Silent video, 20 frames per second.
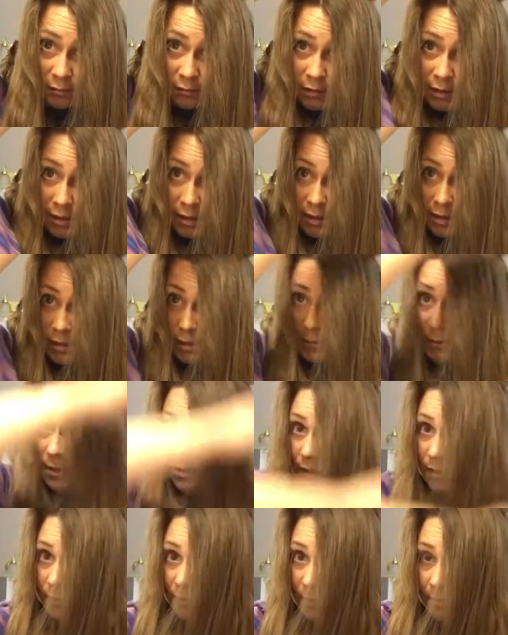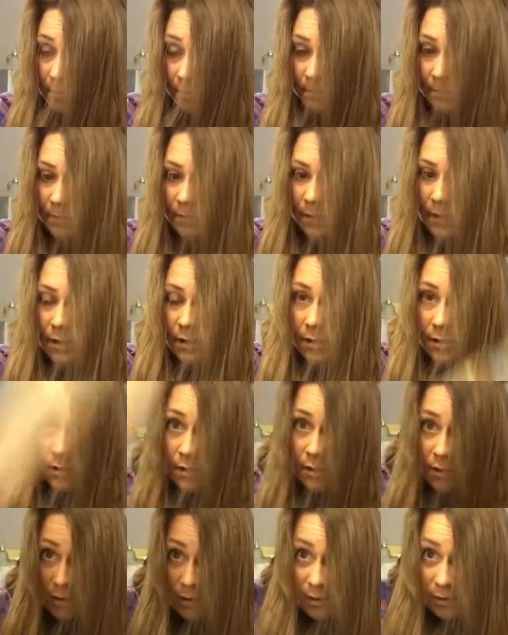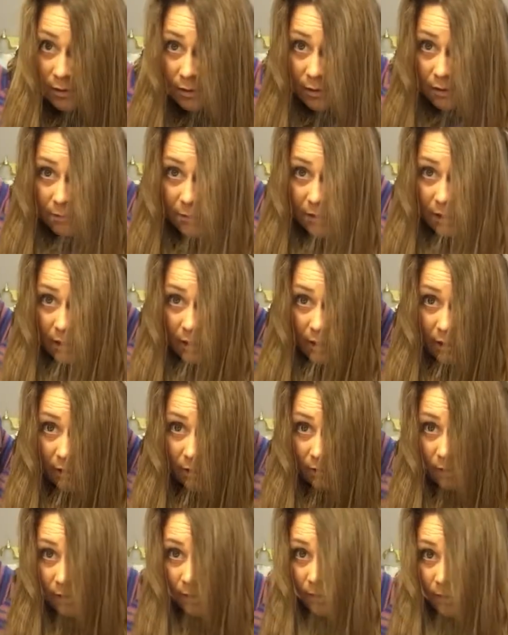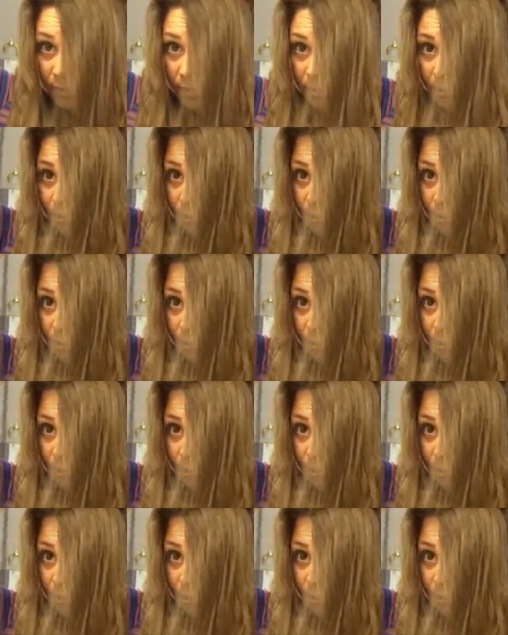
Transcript: what's this piece from? Something else.